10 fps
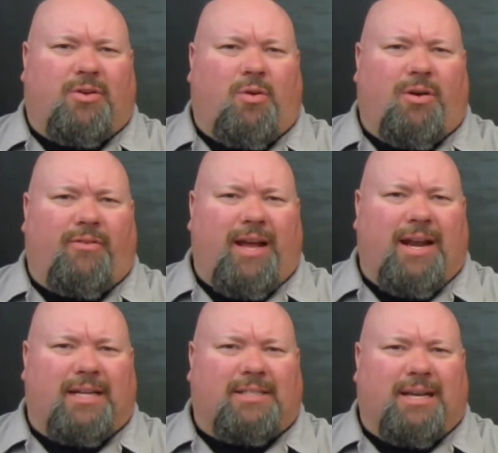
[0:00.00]
Corvette
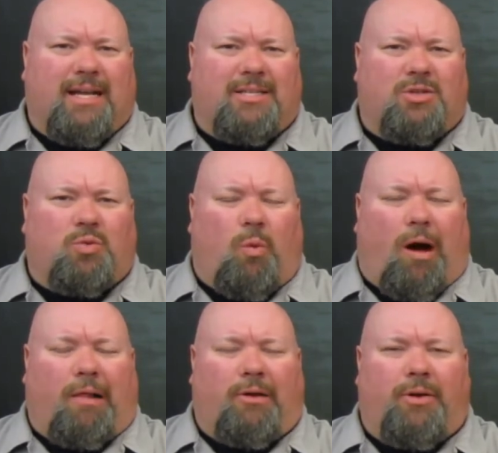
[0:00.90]
actually got
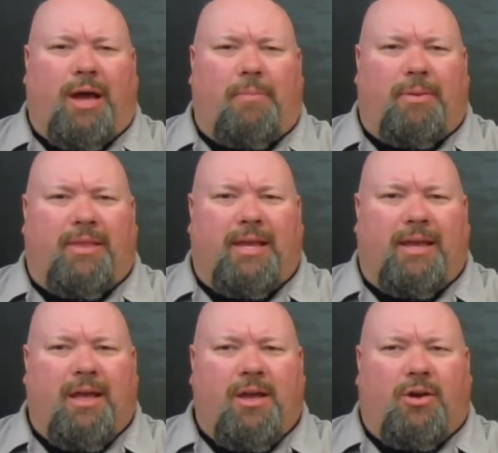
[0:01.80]
swallowed up in
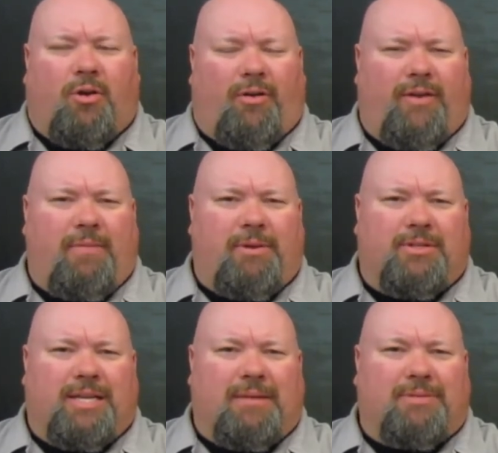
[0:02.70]
the Corvette
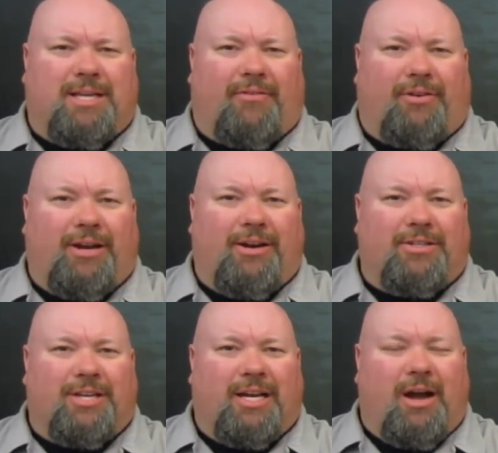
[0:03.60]
Museum several
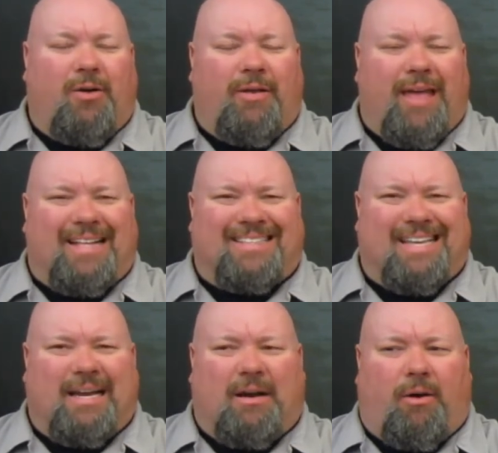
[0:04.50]
years ago in that
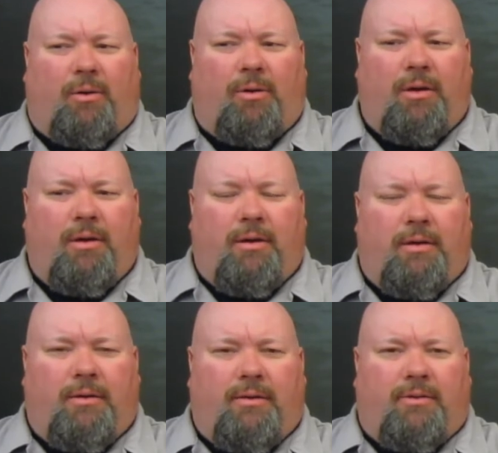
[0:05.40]
sinkhole.
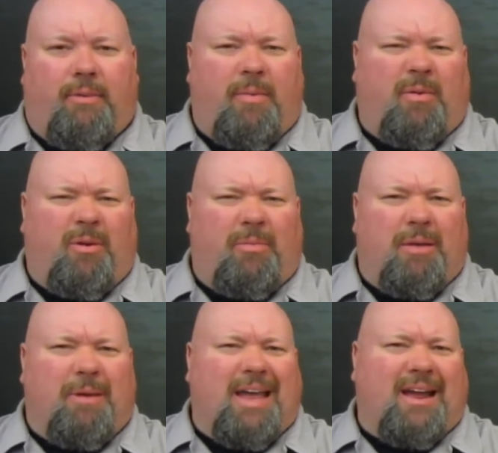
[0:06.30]
So maybe it wouldn't be
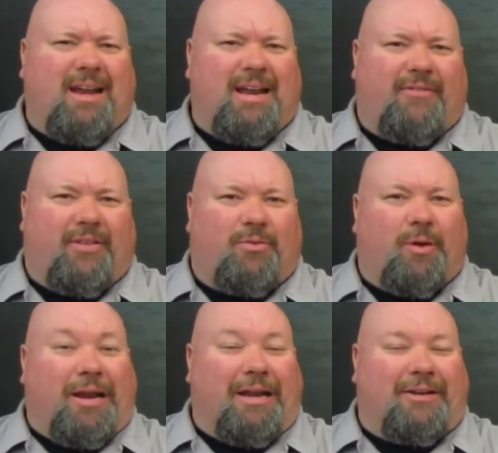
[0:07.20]
a bad idea if this
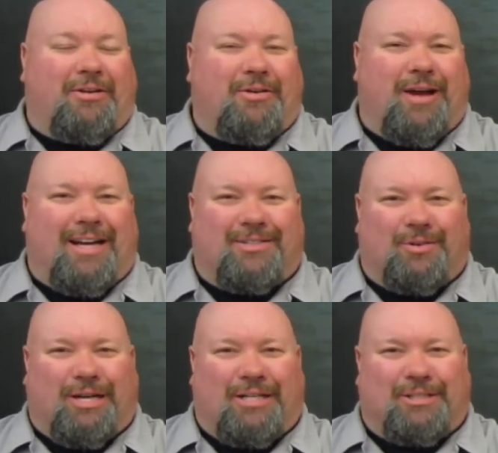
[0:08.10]
went into
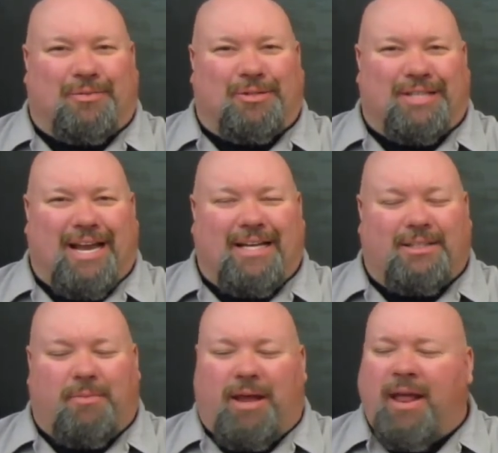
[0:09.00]
actual customers'
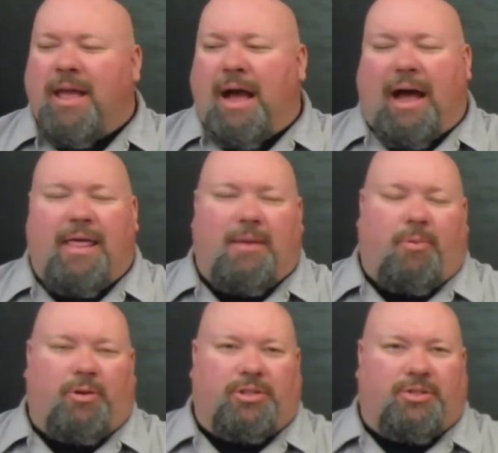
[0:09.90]
hands. But I think
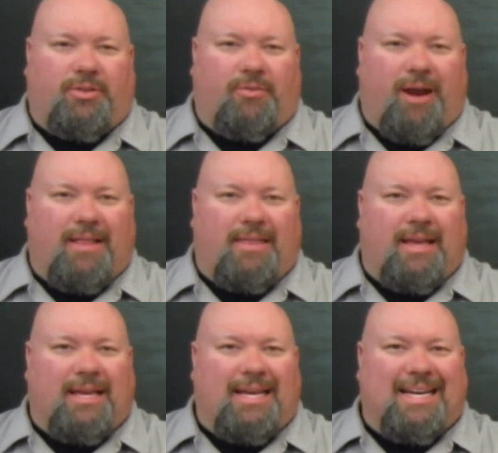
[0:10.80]
Porsche is doing the right
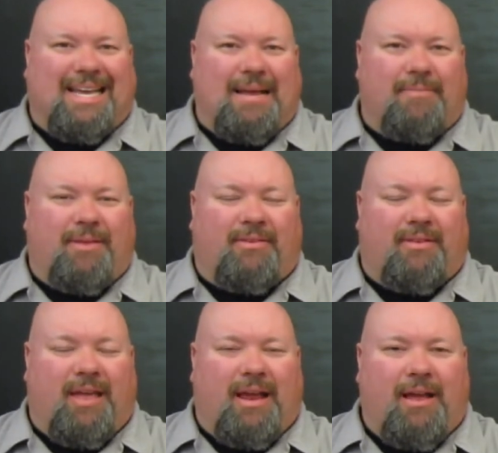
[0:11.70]
thing. You need to keep this
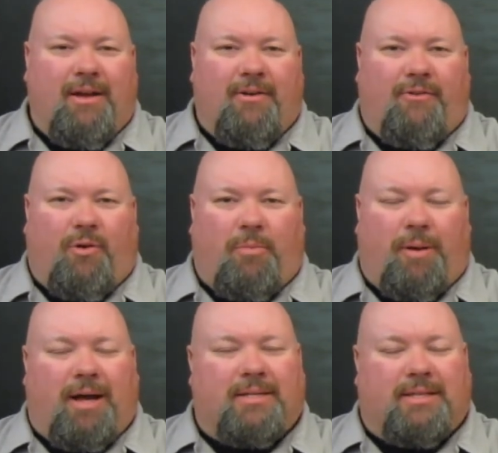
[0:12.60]
thing for
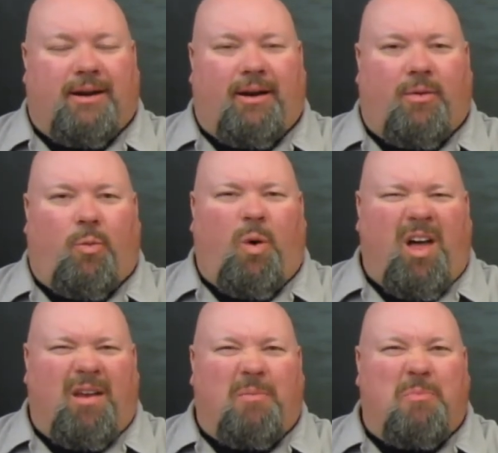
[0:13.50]
posterity. The
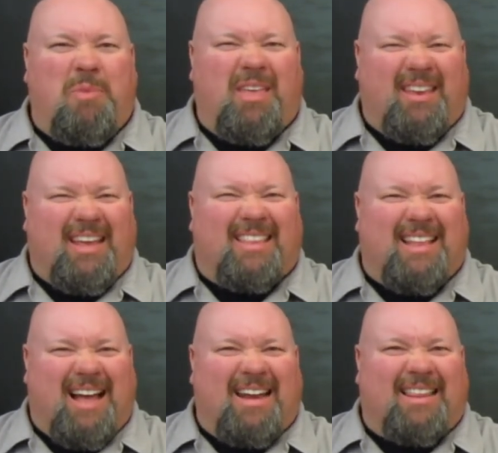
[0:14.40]
1 millionth
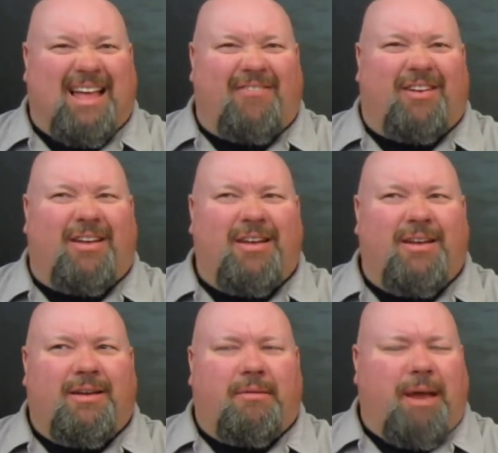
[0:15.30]
911.
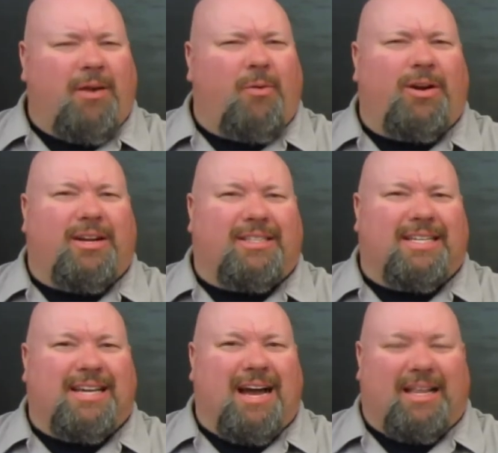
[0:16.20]
Man, no wonder you
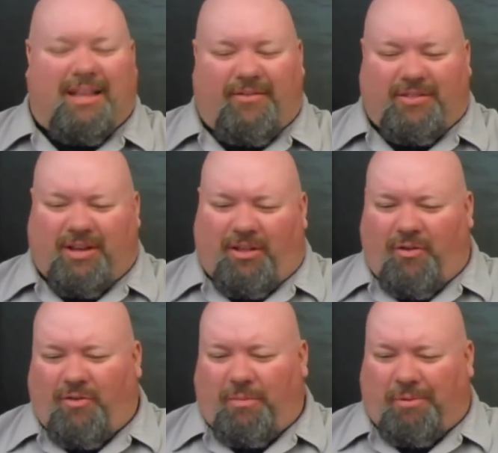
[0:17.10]
see 911s all
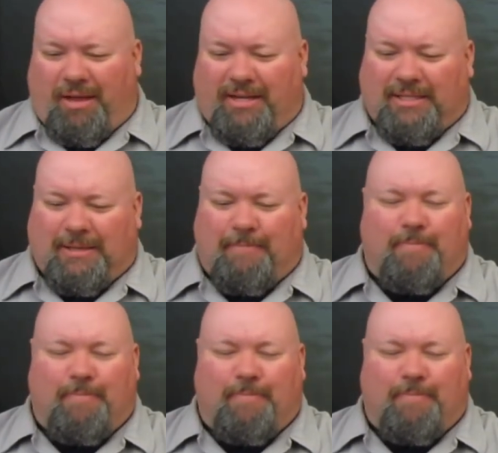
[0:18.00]
over the place.